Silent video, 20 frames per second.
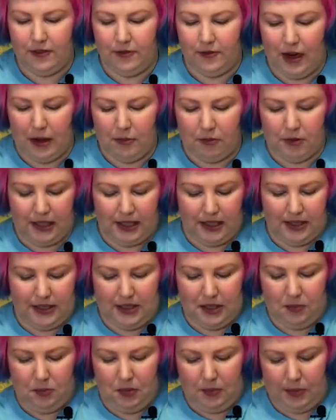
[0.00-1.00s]
fabric
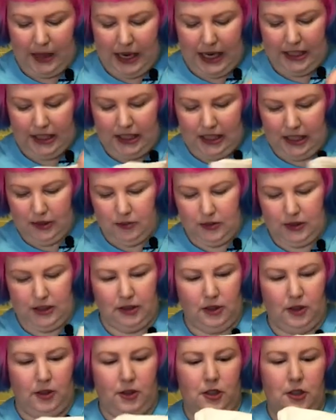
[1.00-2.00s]
zipper bag here with the
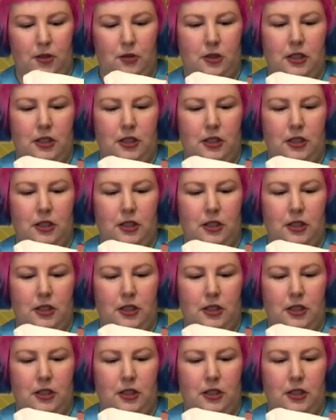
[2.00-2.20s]
logo